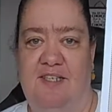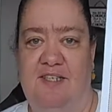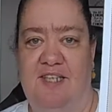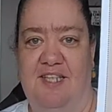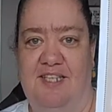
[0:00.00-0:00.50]

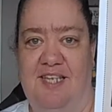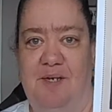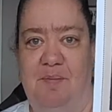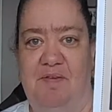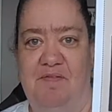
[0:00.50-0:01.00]
So that's going
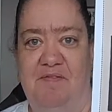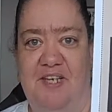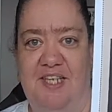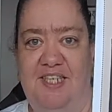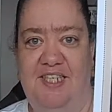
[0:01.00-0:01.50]
to be
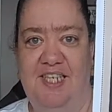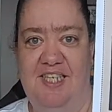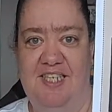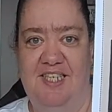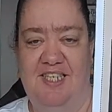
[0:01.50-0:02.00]
fun.
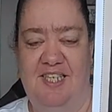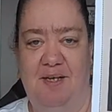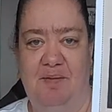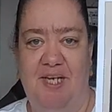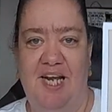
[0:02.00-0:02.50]

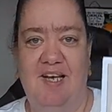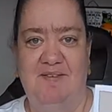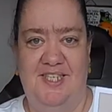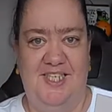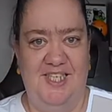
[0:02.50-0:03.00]
I'm going to have
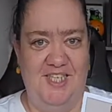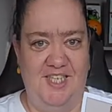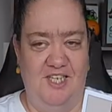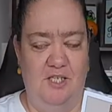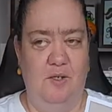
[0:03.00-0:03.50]
a
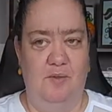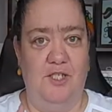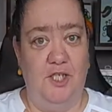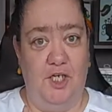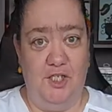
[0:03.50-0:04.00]

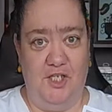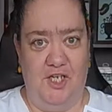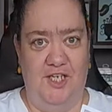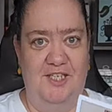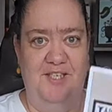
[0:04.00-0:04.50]
start
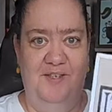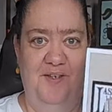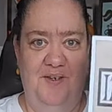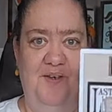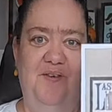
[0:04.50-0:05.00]
along
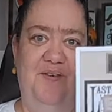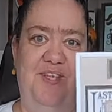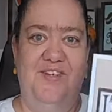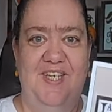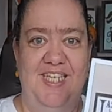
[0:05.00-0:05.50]

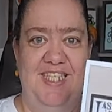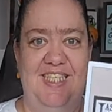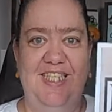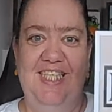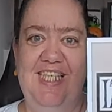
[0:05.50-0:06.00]
with Chris.
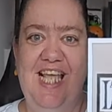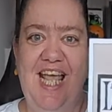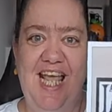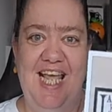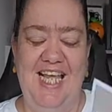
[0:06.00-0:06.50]

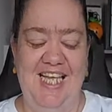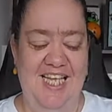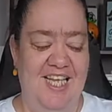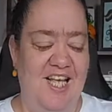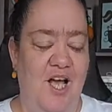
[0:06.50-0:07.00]
Yay!
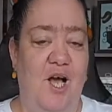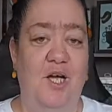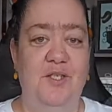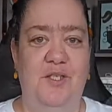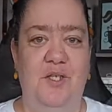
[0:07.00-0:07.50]

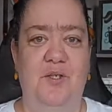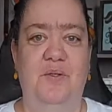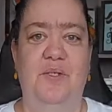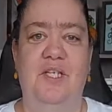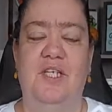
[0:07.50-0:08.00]

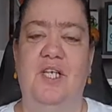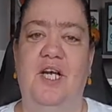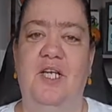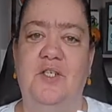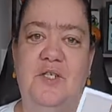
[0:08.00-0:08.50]
Also,
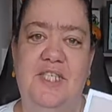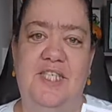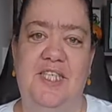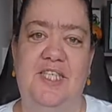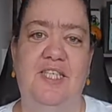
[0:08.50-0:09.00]

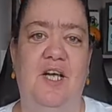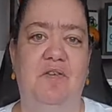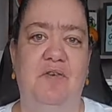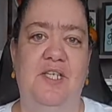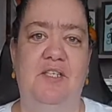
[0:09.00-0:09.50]
Kristen, a
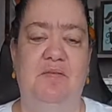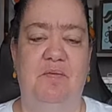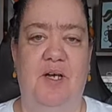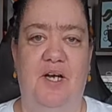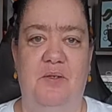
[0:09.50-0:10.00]
friend of
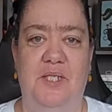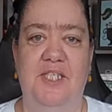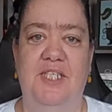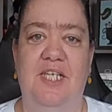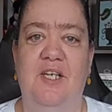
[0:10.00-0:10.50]

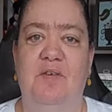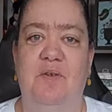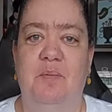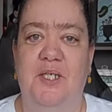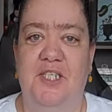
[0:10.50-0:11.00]
ours
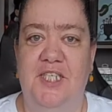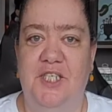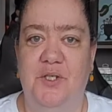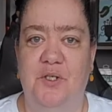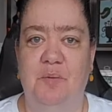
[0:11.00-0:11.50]
from our
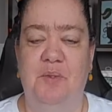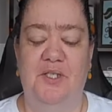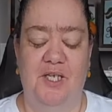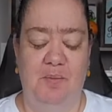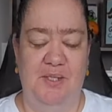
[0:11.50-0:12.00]
Stitchy group, is
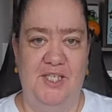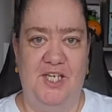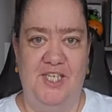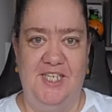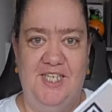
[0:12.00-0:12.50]
going to be
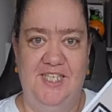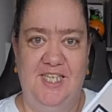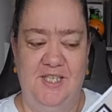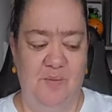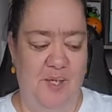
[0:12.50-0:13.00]
starting this
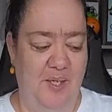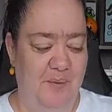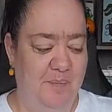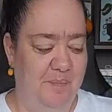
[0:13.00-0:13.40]
as well.